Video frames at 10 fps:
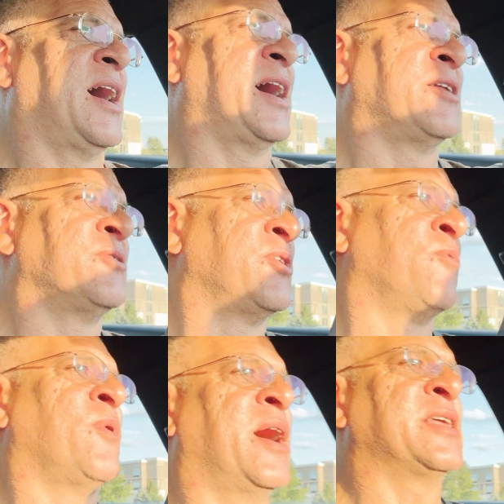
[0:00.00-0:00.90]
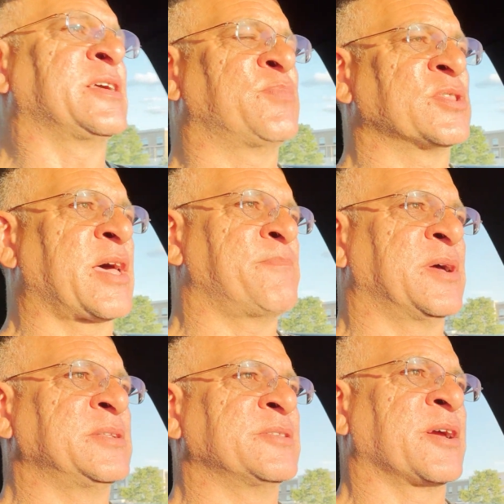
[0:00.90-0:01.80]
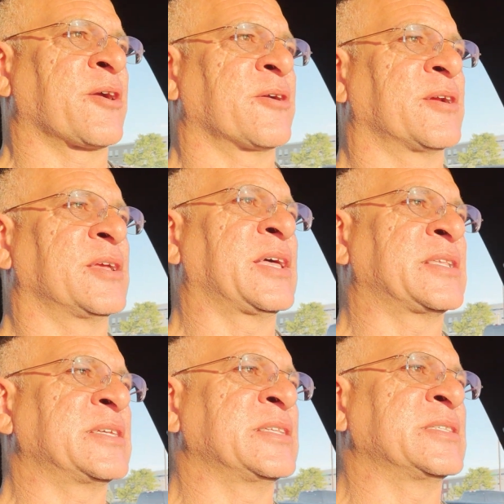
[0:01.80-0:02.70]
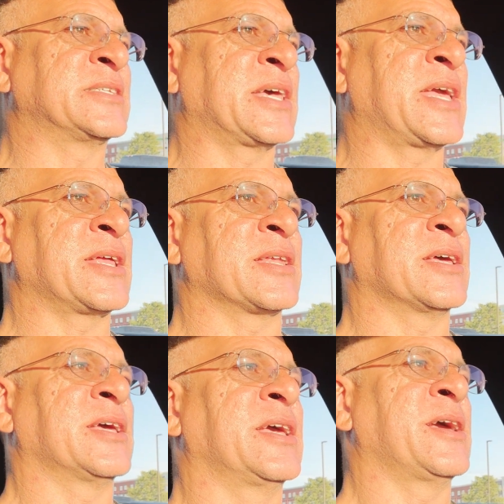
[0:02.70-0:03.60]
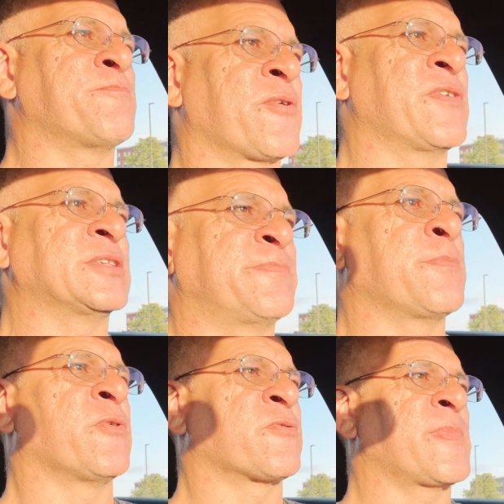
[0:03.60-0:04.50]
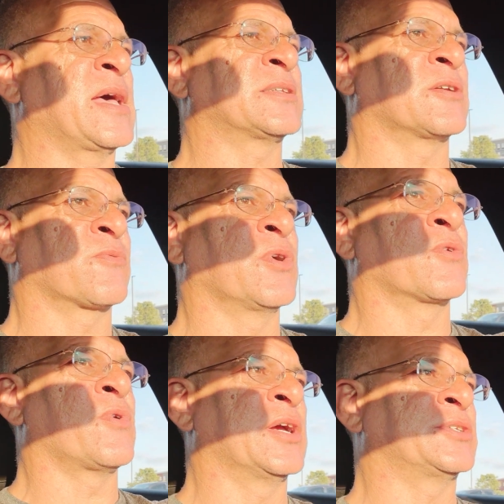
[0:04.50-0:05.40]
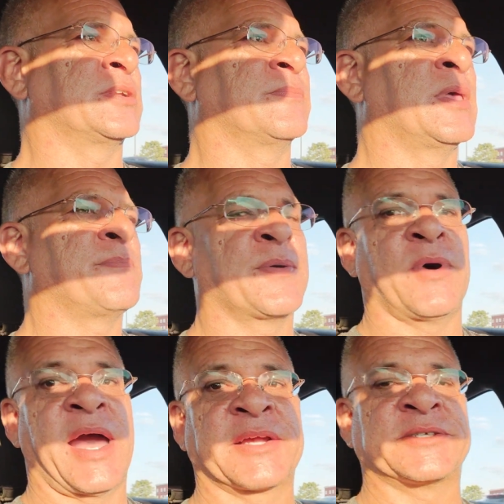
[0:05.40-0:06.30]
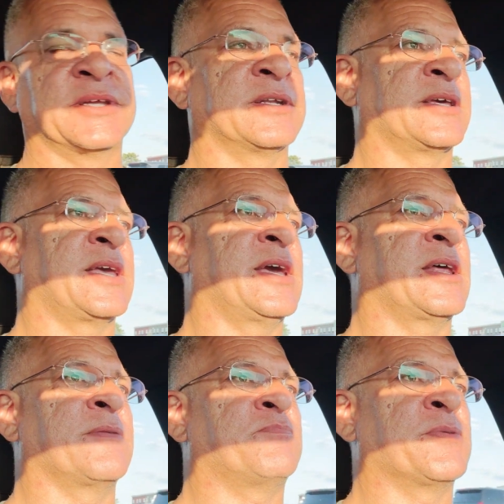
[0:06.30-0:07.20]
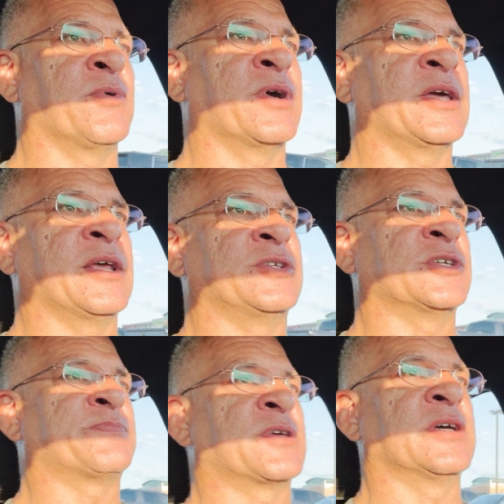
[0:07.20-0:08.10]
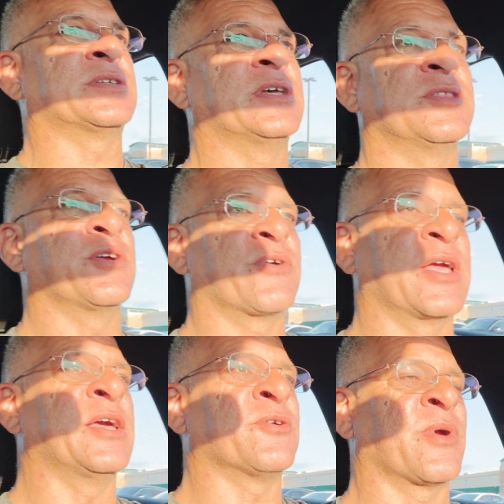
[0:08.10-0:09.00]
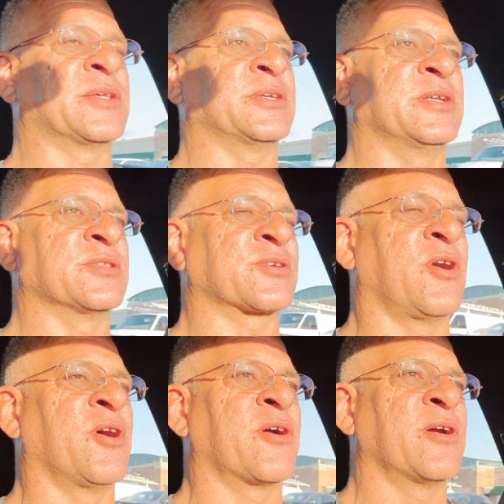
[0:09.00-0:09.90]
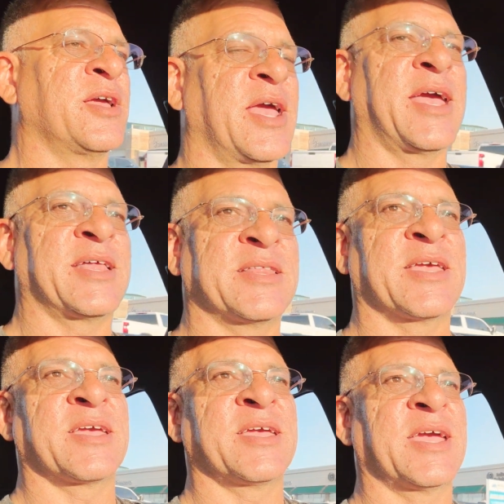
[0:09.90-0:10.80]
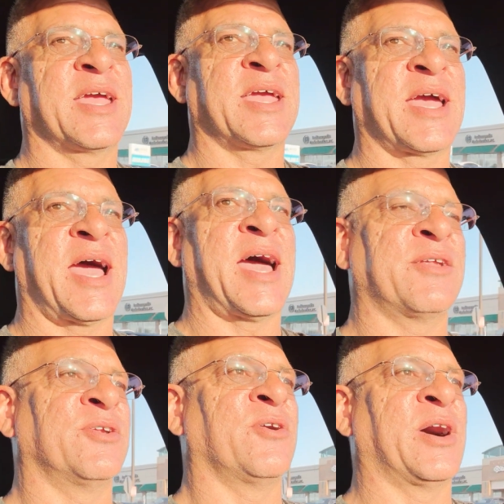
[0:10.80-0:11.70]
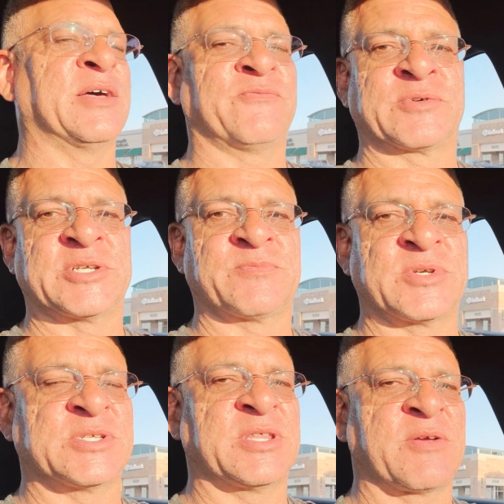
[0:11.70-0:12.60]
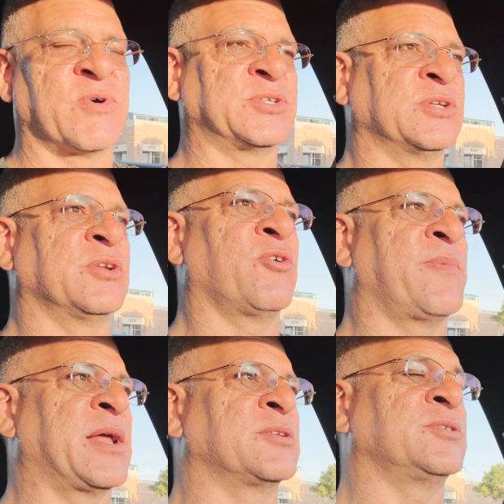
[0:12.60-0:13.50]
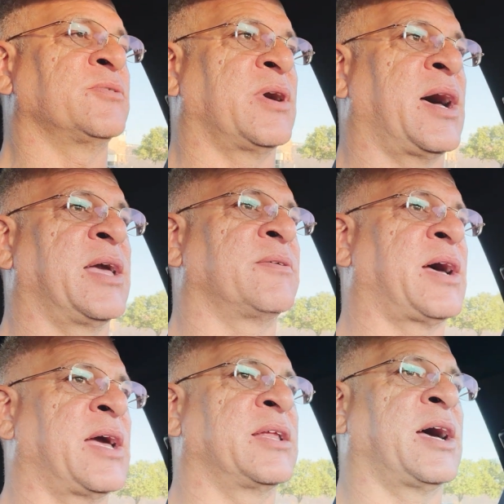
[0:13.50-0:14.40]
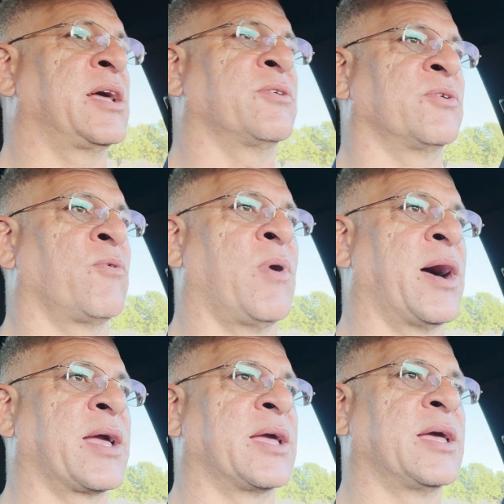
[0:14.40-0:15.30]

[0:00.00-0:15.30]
I don't know why they put that button there. That's insane. It prevents people from asking a real question. People accidentally hit it. People hit it just because they're interested in the car, and I don't know, for some reason they want you to know about it too. I don't know why.